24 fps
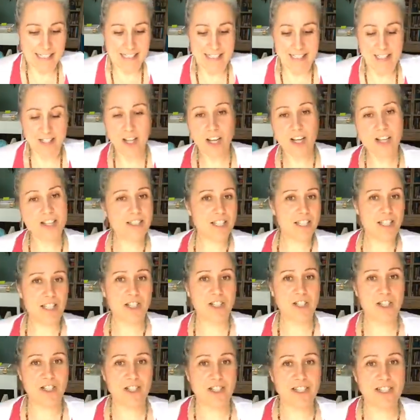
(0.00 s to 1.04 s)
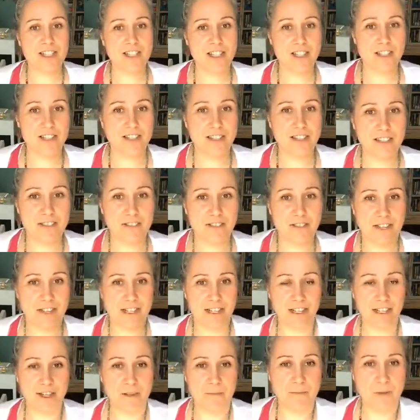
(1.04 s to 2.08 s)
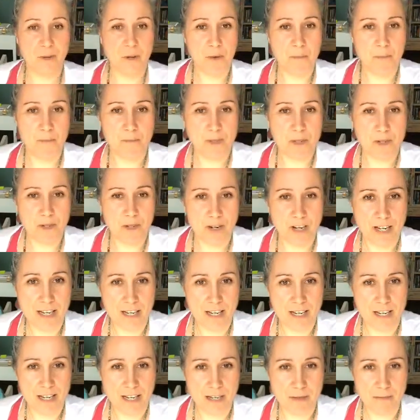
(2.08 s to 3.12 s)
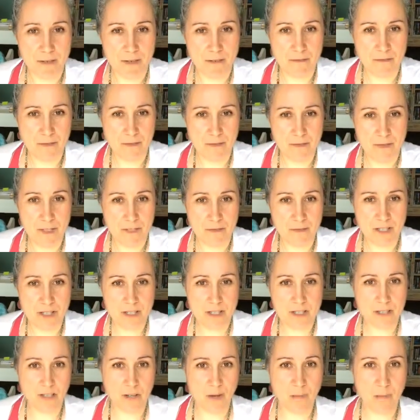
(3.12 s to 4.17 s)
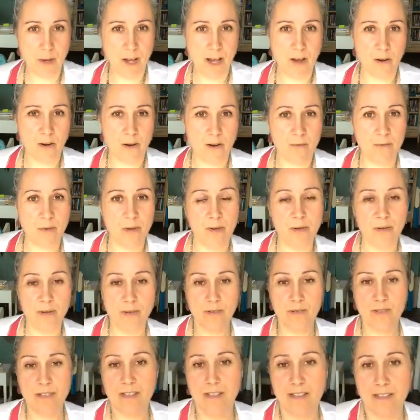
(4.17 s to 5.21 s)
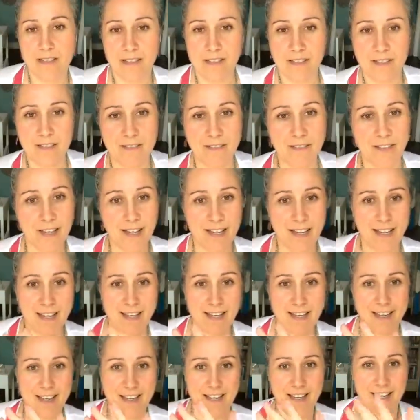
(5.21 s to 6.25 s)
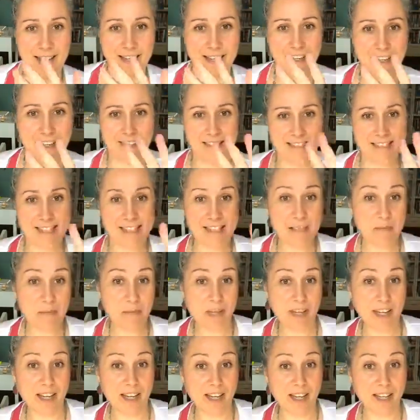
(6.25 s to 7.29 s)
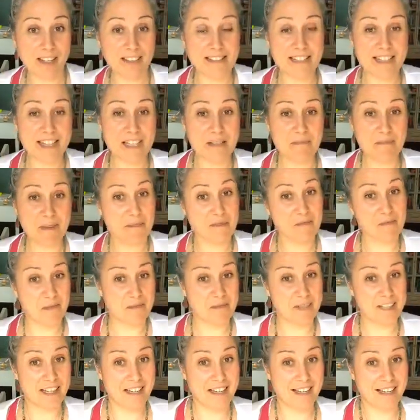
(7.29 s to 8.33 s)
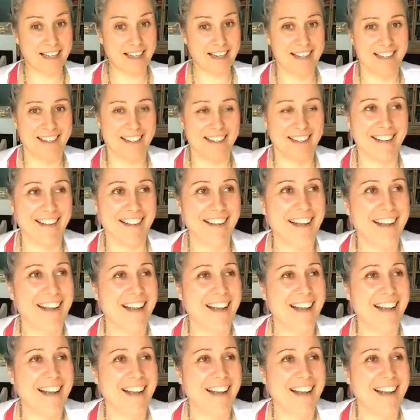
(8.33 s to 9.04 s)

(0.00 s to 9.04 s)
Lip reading: causing you stress in your life right now, oh, sorry, my phone just went to low power mode. If I disappear, it's because my phone died.